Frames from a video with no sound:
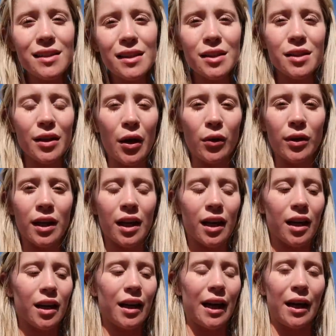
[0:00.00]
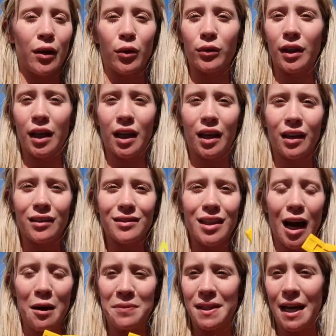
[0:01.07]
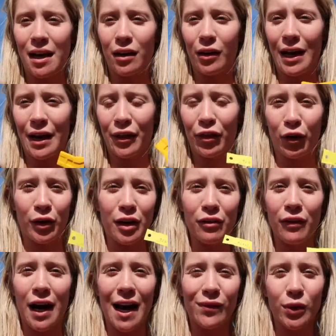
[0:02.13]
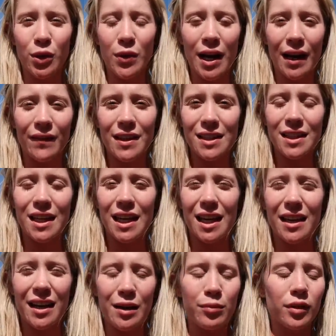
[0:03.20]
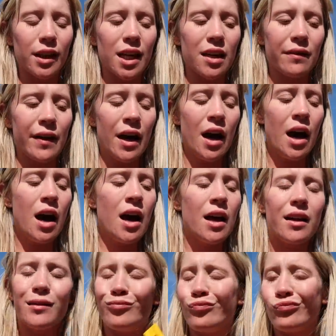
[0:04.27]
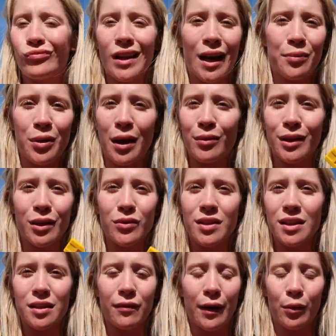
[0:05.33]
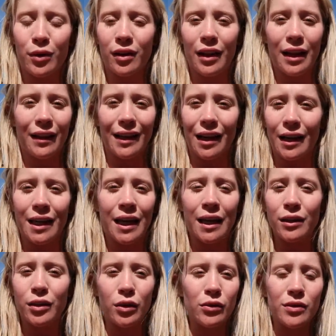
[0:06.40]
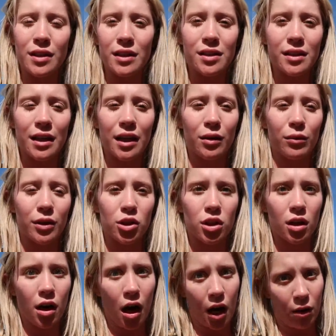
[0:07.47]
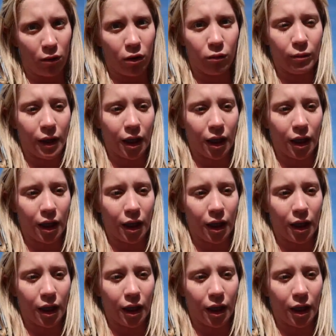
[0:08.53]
is a slow key. It only tops out at 35 when you have this key in, I believe. I'd probably use this if I were to let like a kid use this ski, which I won't